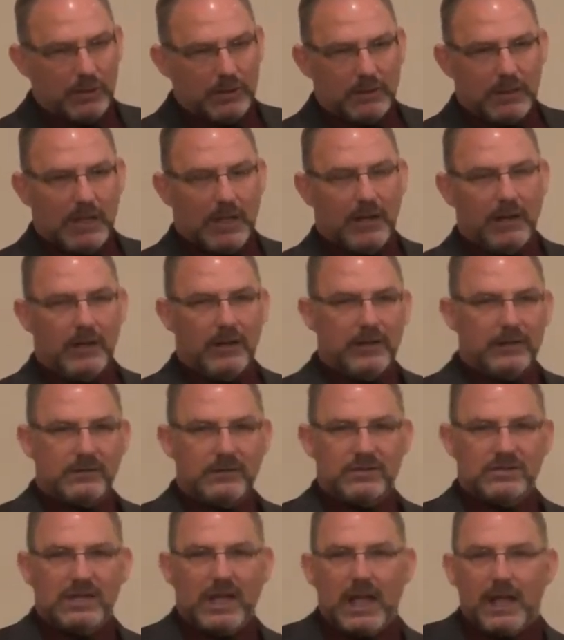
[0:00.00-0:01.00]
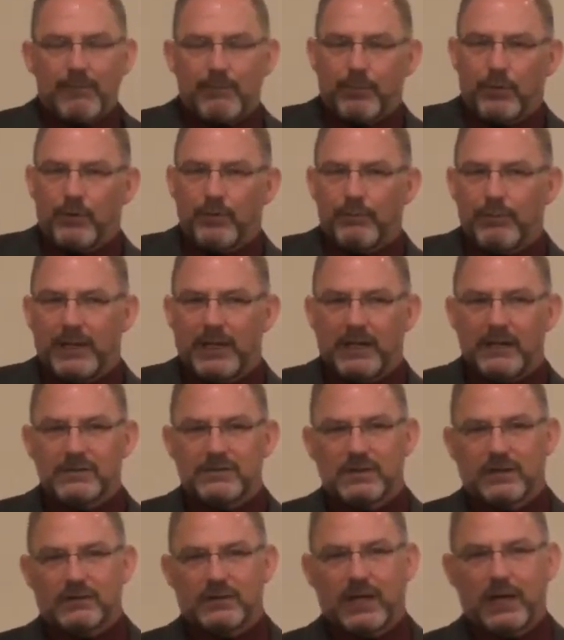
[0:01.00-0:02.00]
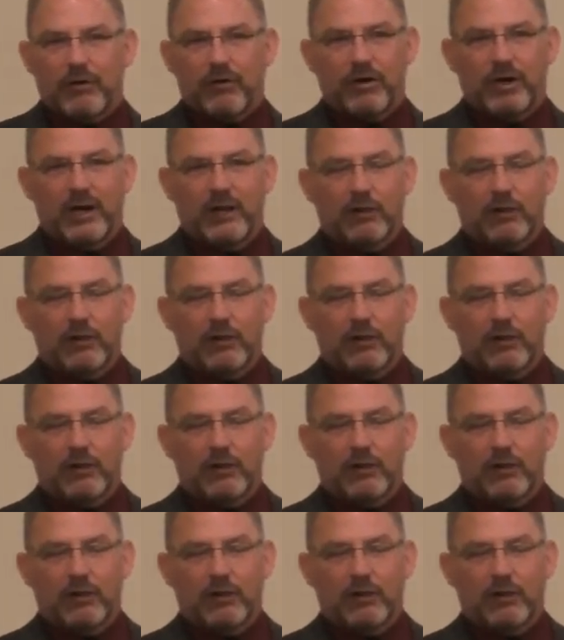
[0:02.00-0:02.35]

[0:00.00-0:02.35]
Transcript: Now, a disciple means that they were